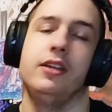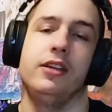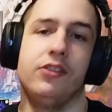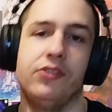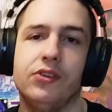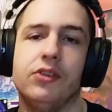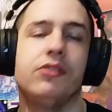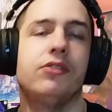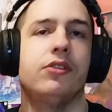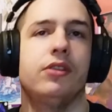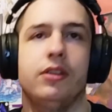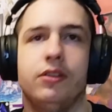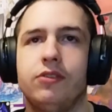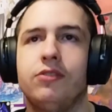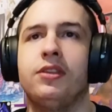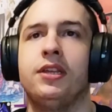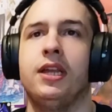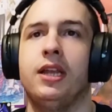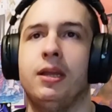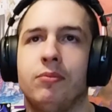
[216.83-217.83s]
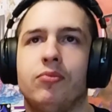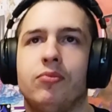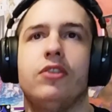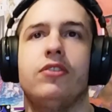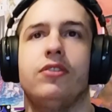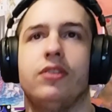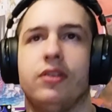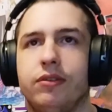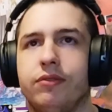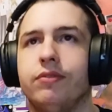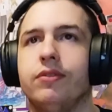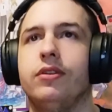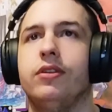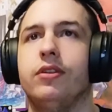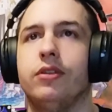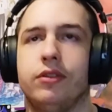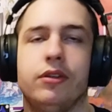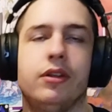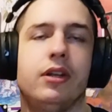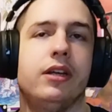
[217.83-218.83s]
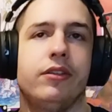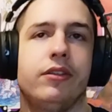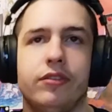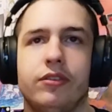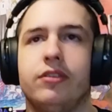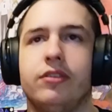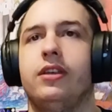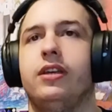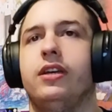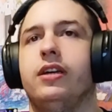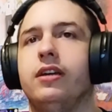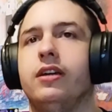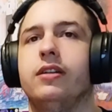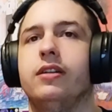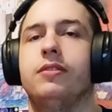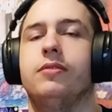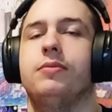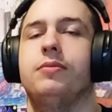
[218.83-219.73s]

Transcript: It's just still impressive, nonetheless, yeah.